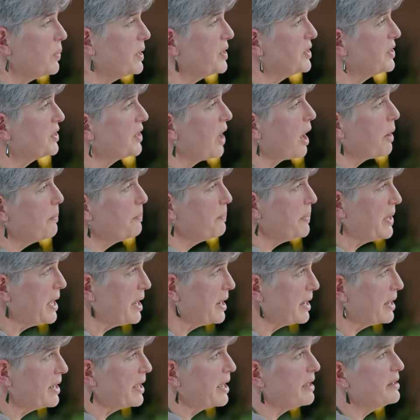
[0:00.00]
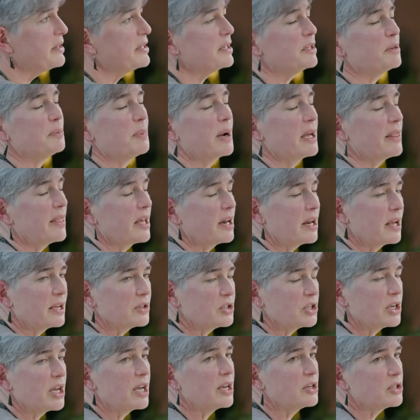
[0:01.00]
We stop being gated by that
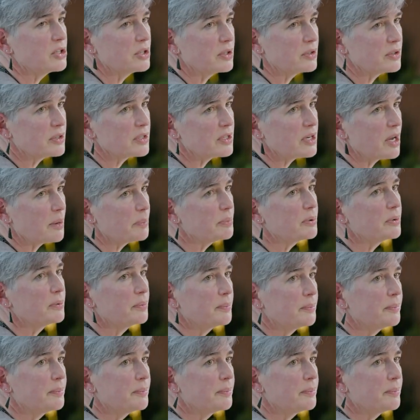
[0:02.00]
educational step.